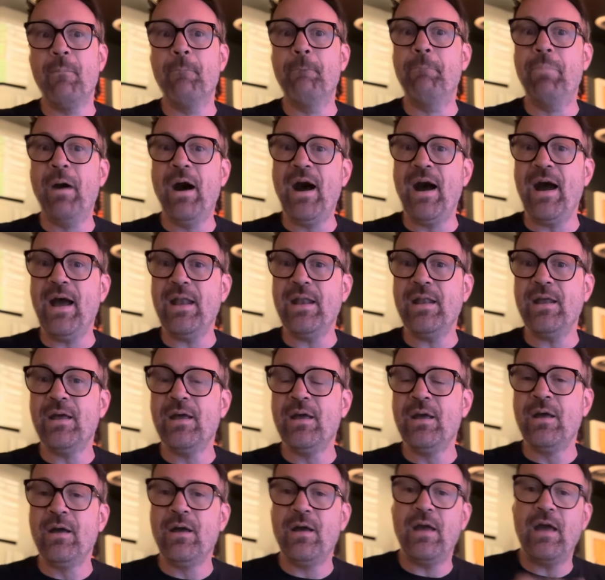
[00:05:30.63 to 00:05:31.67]
but
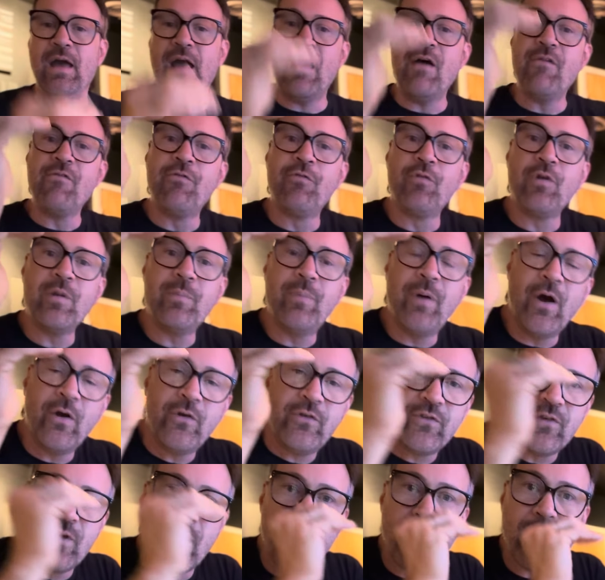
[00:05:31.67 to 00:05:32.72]
every
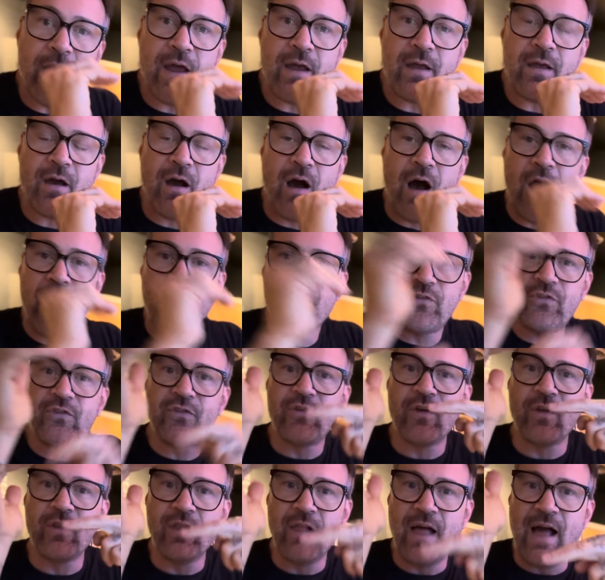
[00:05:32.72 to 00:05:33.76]
post I make, I'll
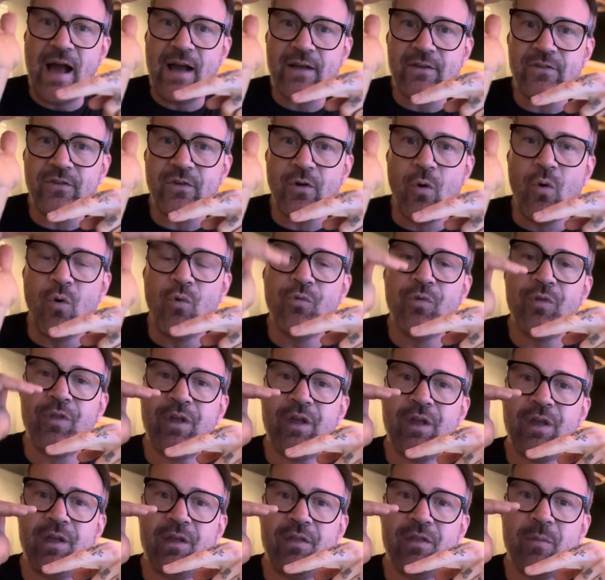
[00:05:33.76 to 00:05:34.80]
select
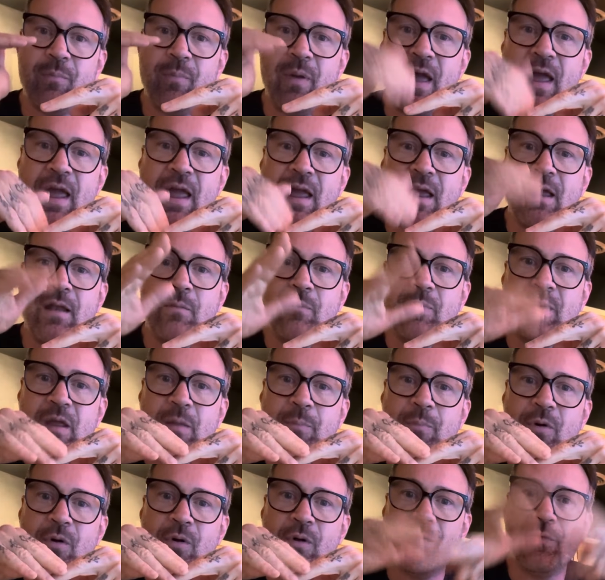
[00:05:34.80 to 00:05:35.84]
only the paying
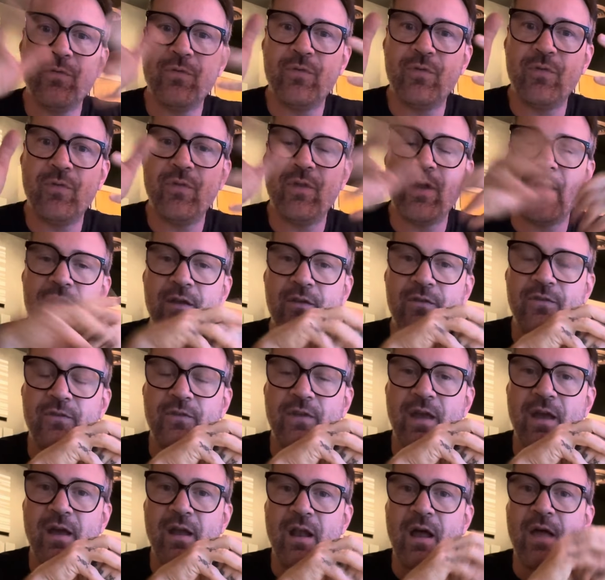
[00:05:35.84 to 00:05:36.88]
people that can
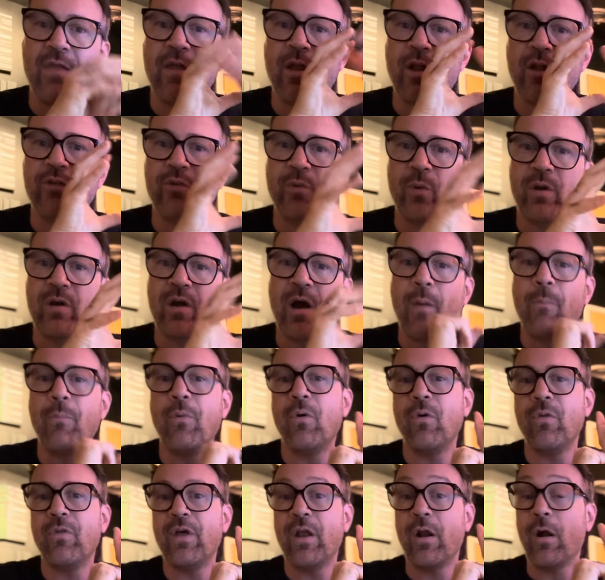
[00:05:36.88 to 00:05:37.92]
see it, and then I'll do a
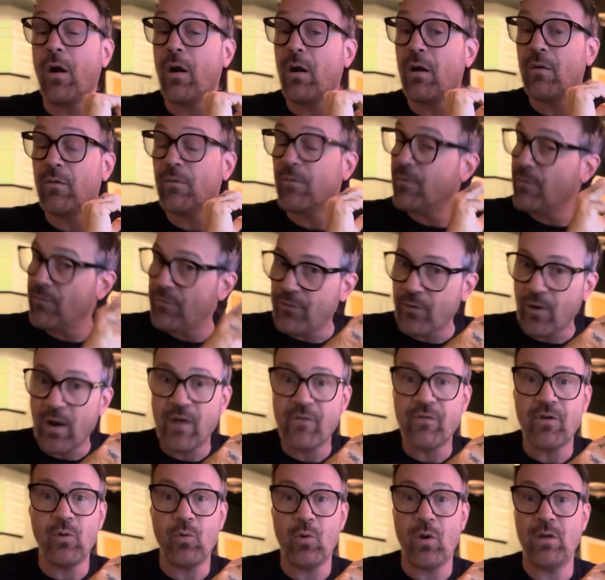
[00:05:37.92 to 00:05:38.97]
couple that are for
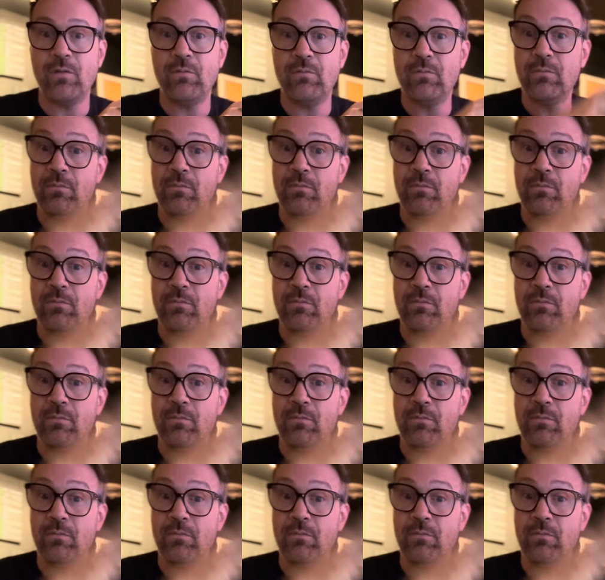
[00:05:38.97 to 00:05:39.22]
everyone.